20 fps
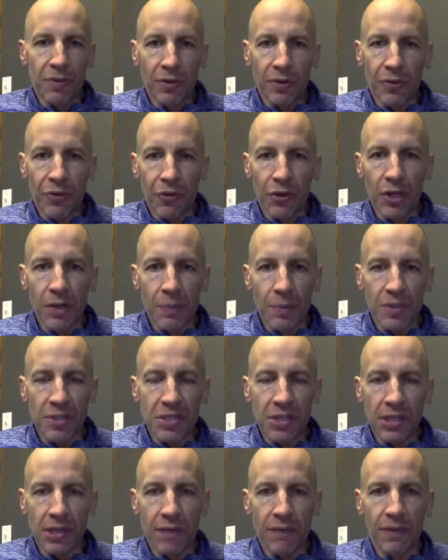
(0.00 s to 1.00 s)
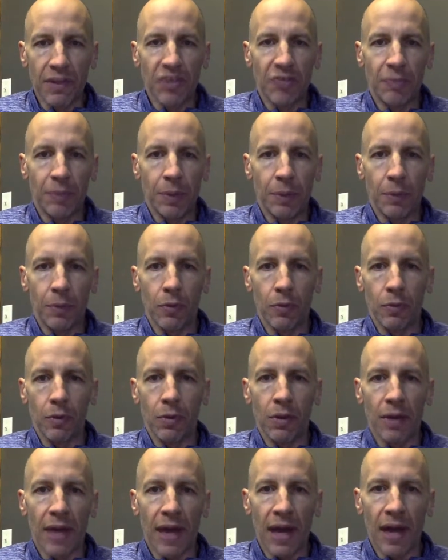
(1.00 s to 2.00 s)
to 30% of these people
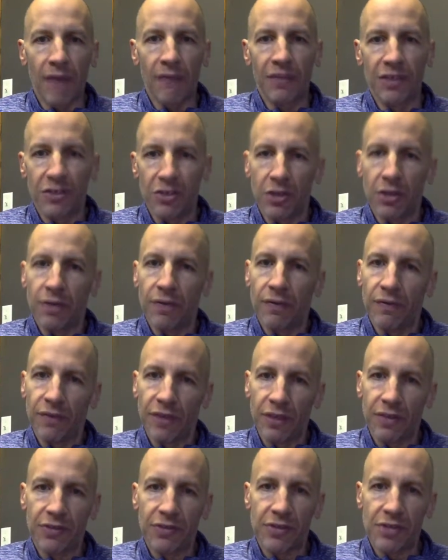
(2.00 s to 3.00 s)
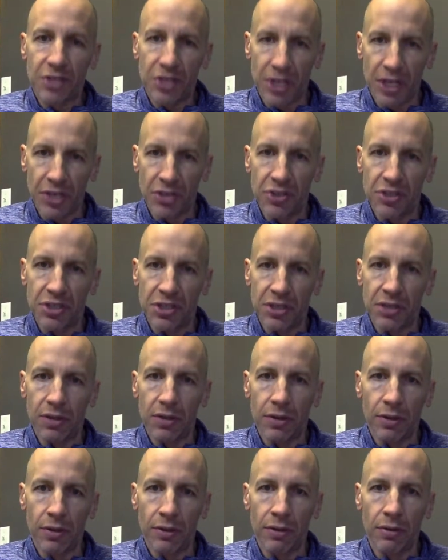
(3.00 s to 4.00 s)
will have degenerative disc changes in
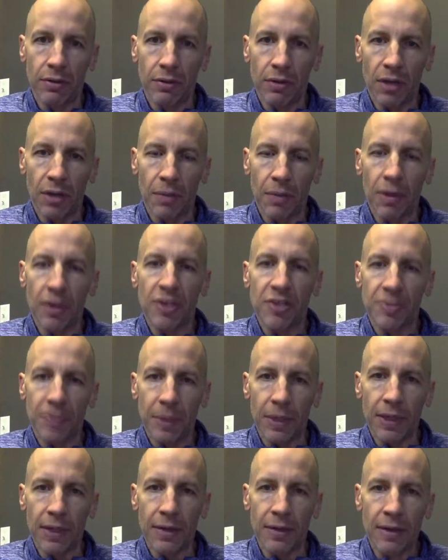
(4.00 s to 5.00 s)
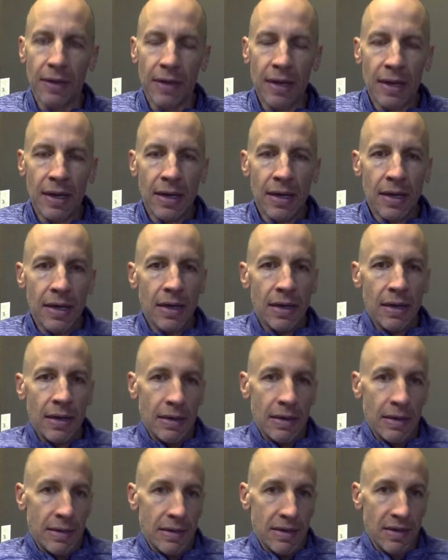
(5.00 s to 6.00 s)
their lumbar spine.
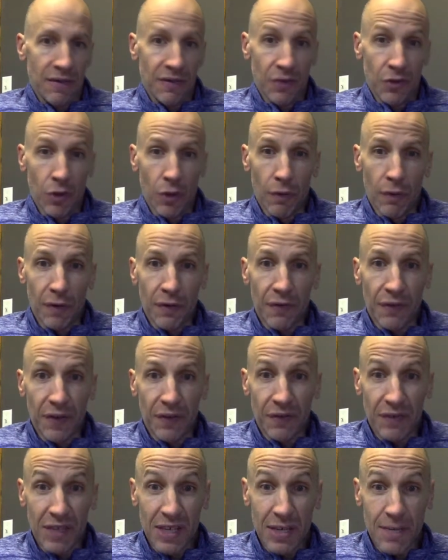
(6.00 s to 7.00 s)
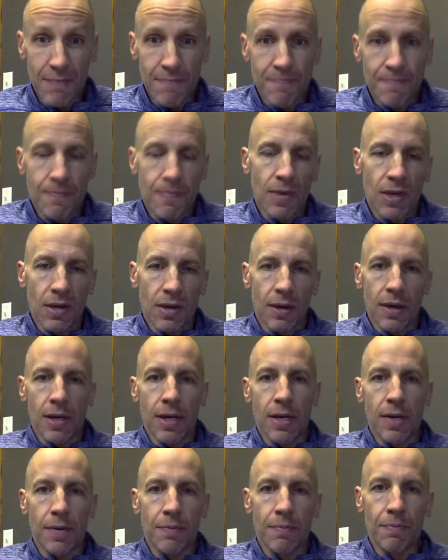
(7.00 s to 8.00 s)
If you're over 50,
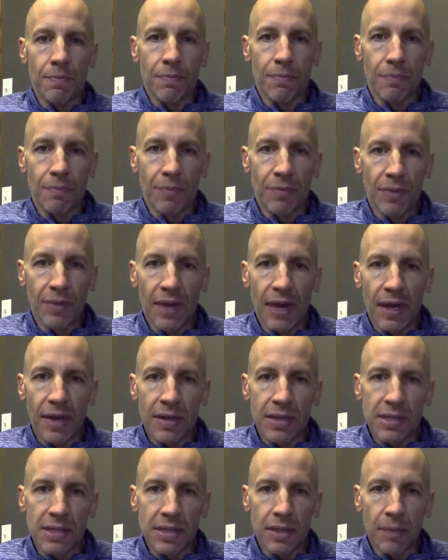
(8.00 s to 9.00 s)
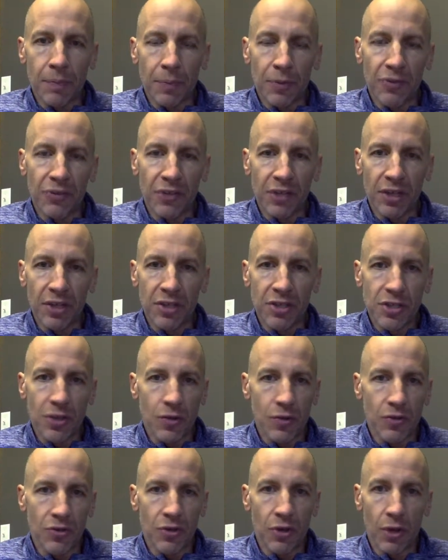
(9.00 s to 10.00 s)
that percentage
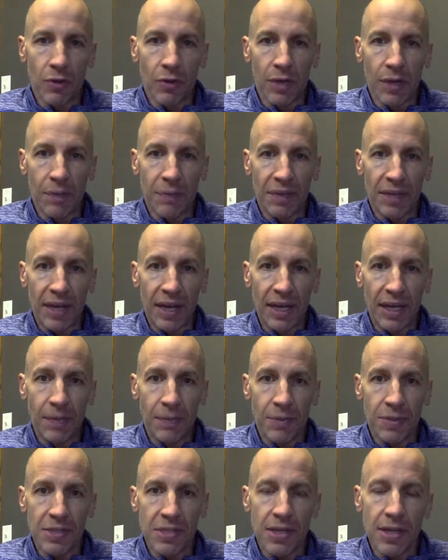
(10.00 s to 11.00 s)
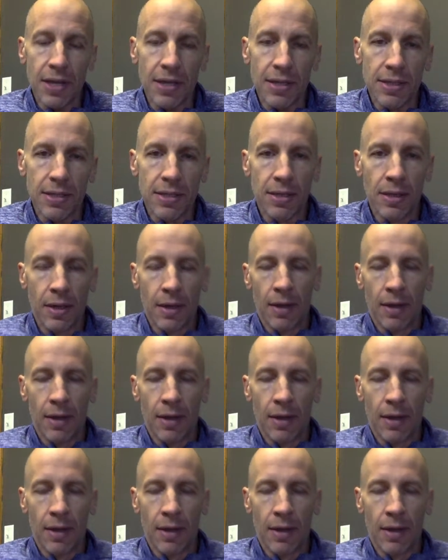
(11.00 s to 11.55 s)
goes all the way up to 80%.